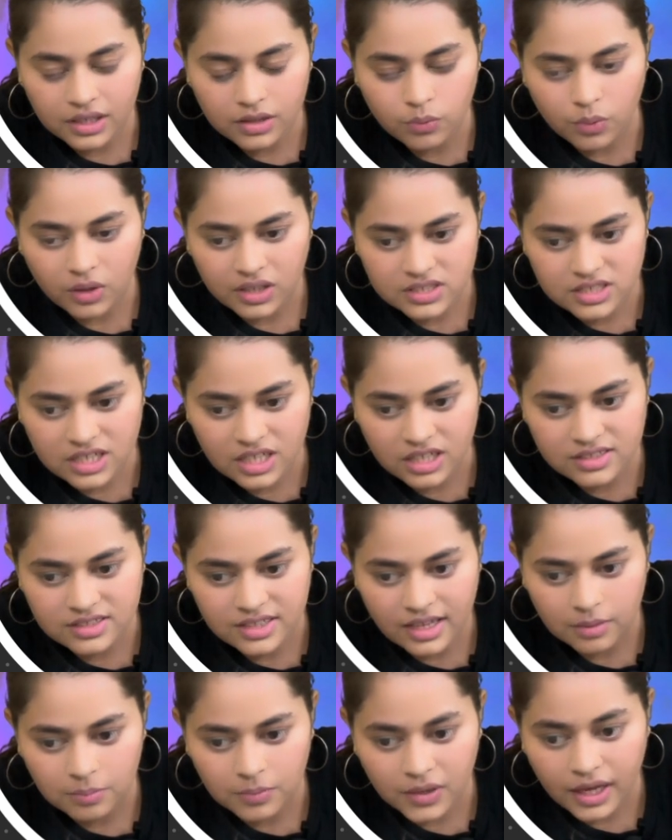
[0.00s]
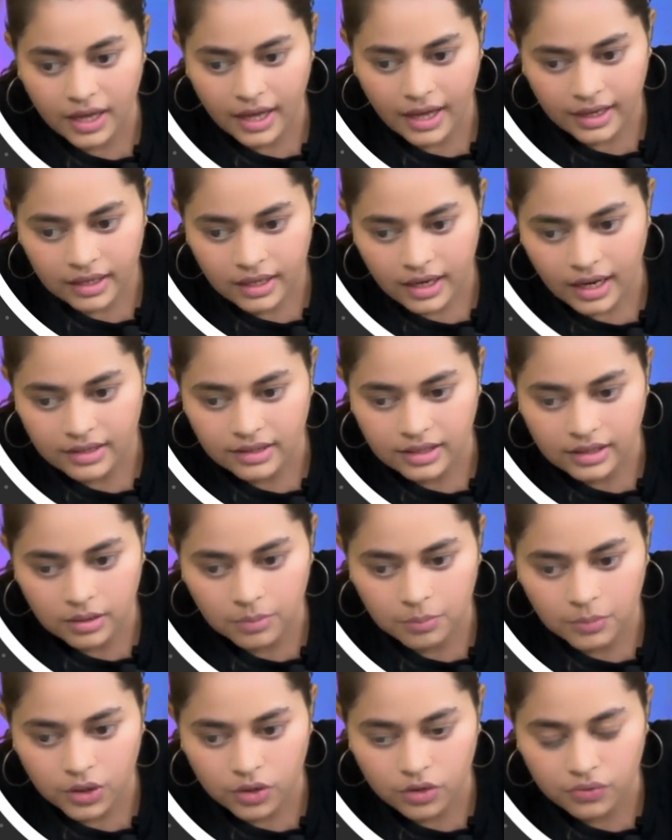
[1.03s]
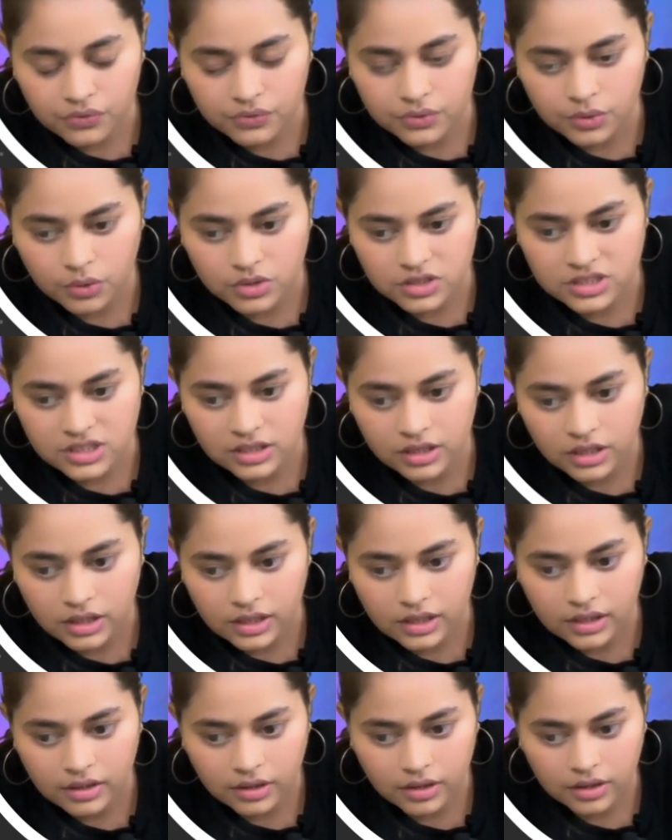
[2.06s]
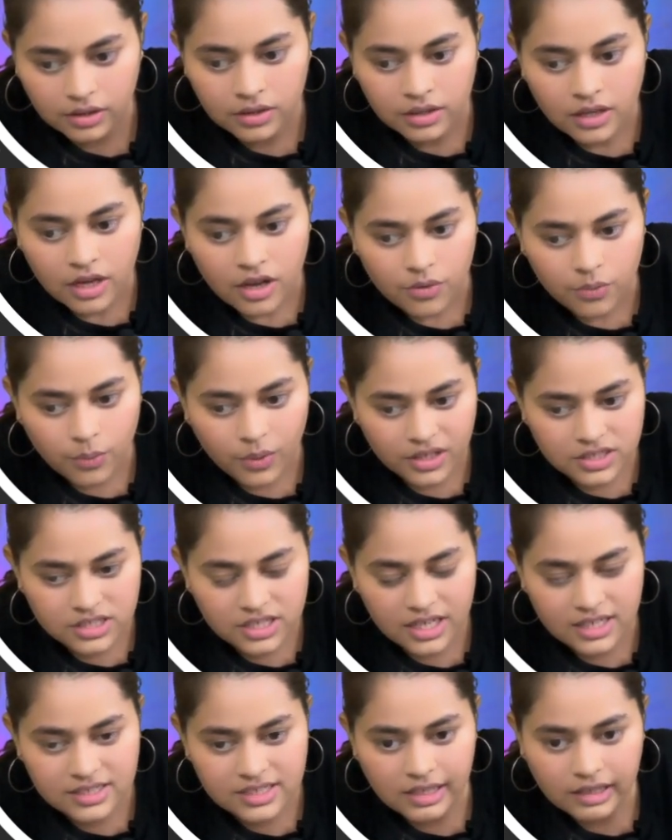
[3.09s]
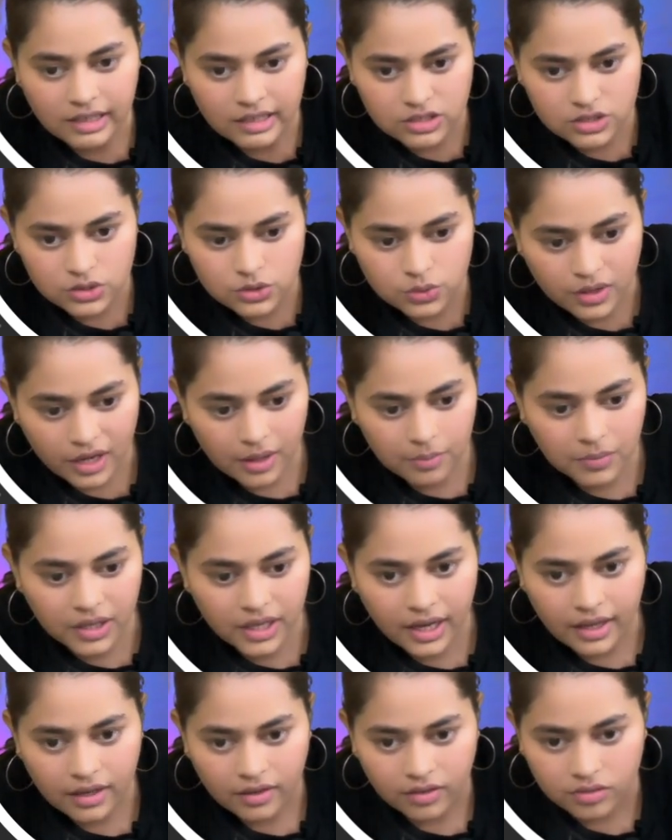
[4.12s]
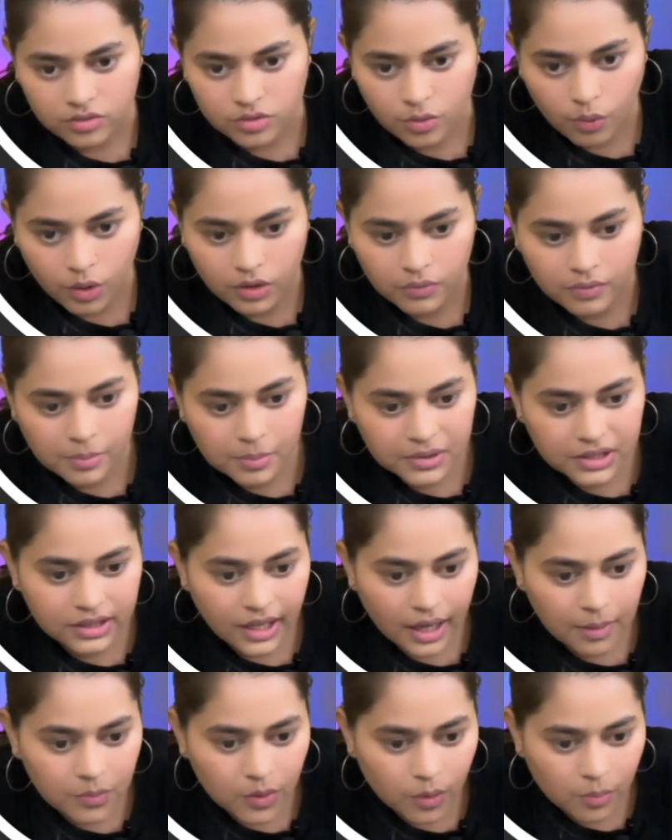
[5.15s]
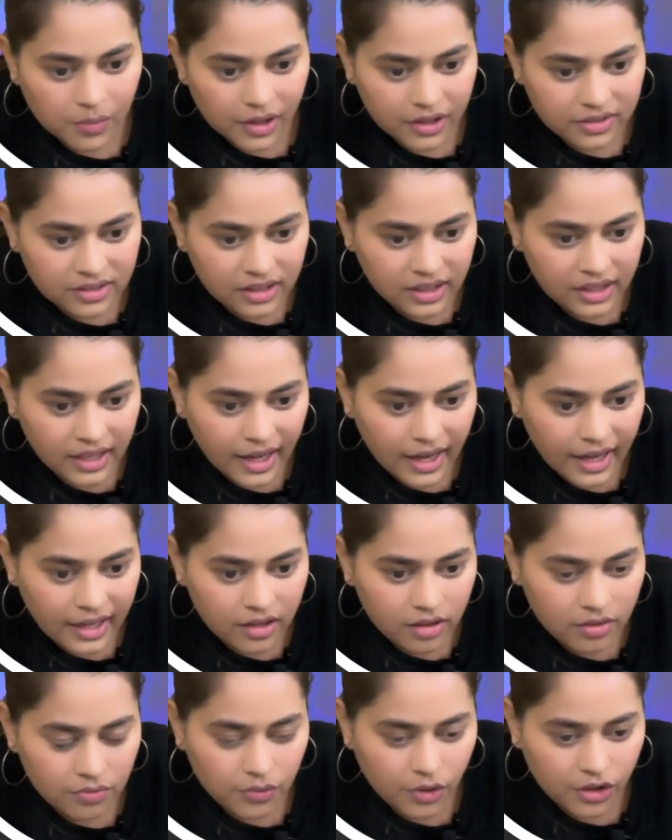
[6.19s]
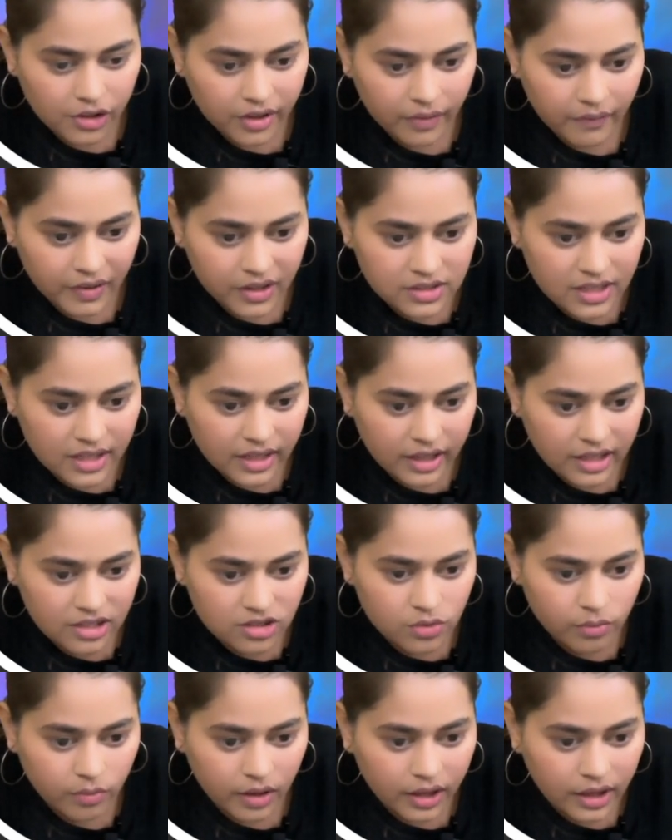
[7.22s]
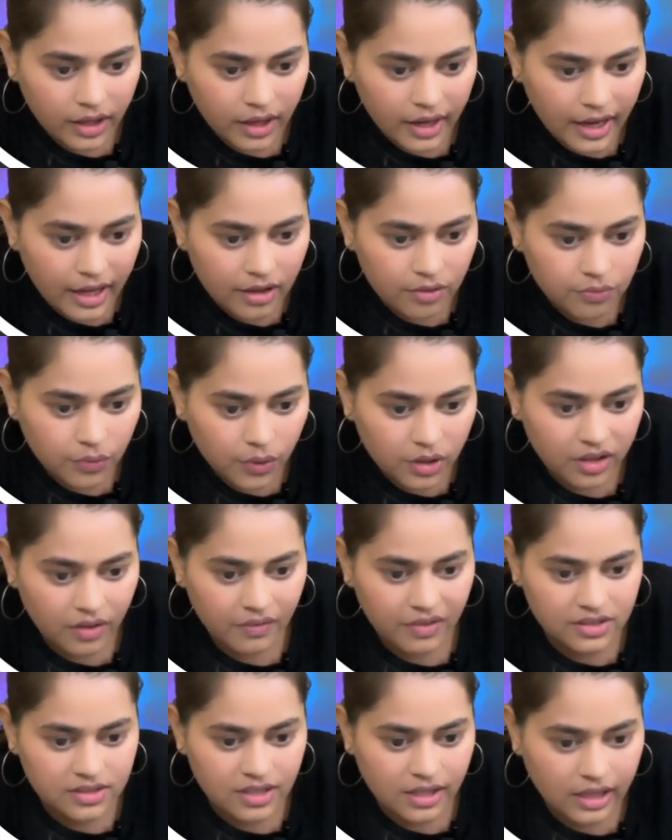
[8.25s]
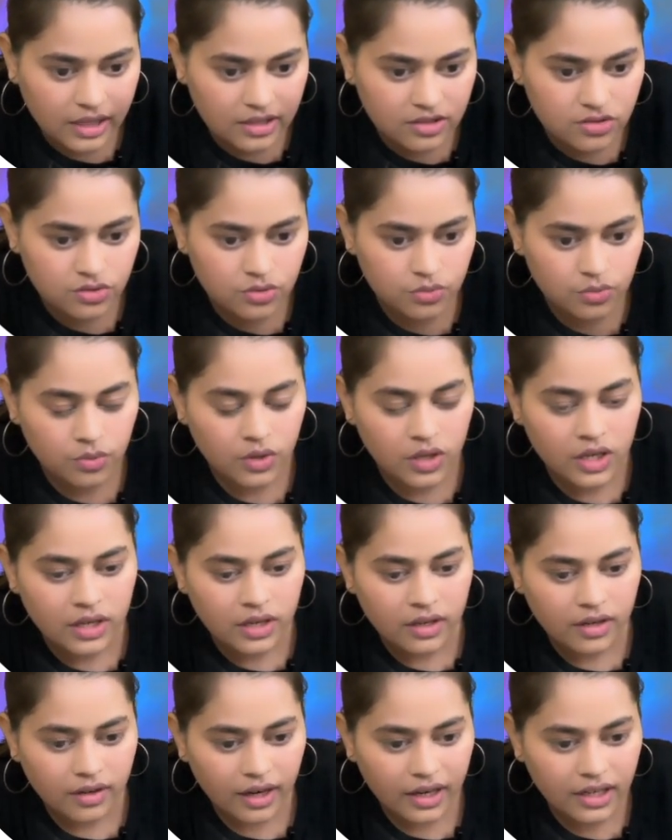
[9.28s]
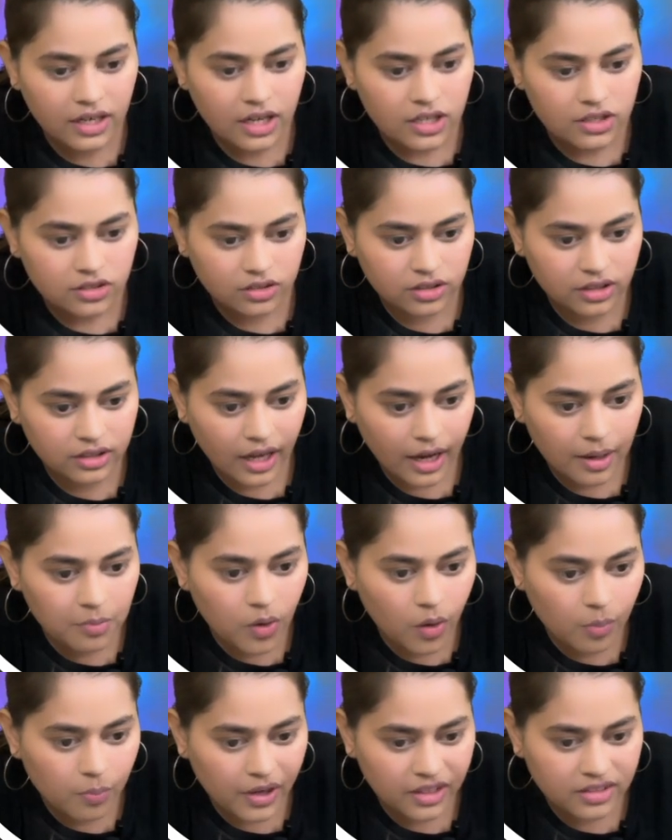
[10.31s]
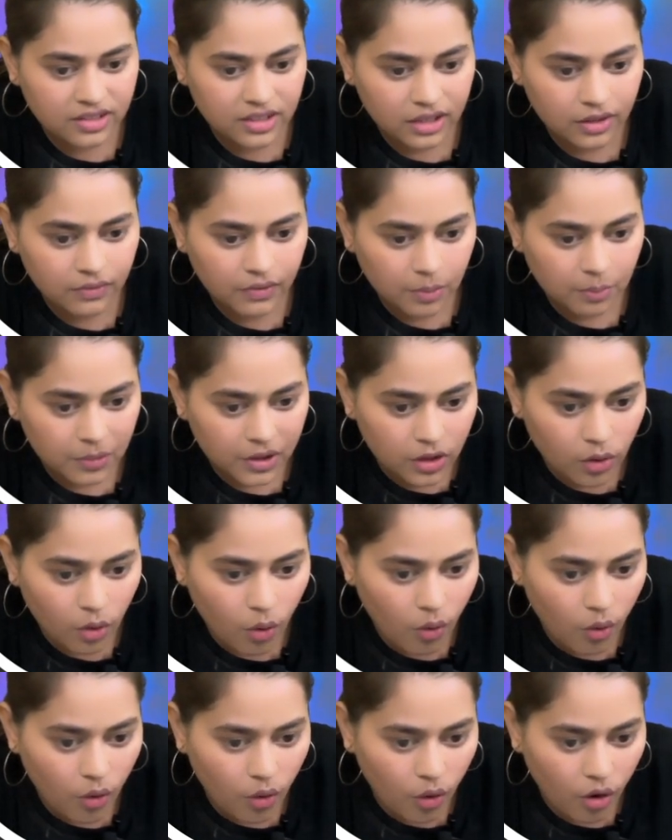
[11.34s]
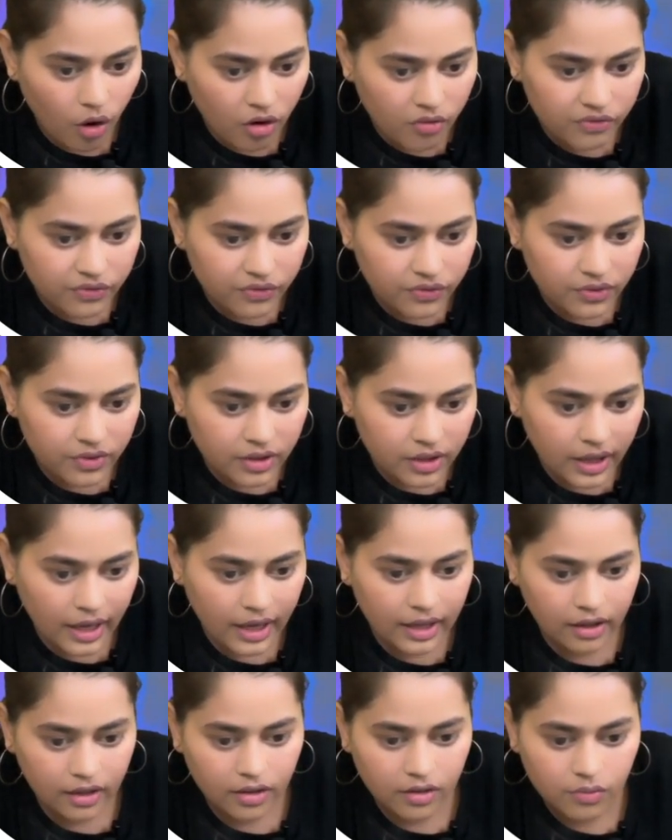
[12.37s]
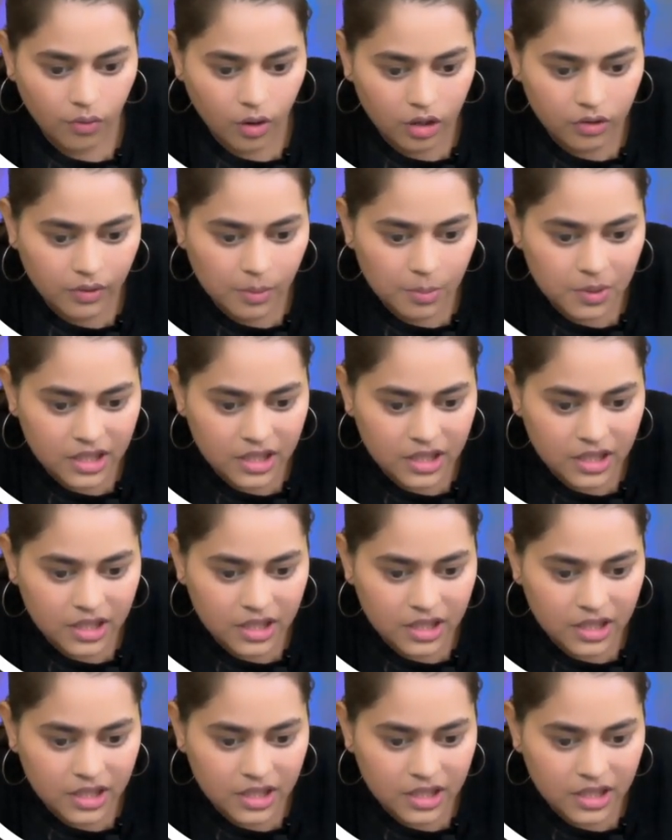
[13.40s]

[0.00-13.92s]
worst case can be n, and the number of nodes in the worst case in list 2 can be n. So what will be the time complexity? N for traversing list 1, n for traversing list 2, right? So the time complexity will be O of n. What will be the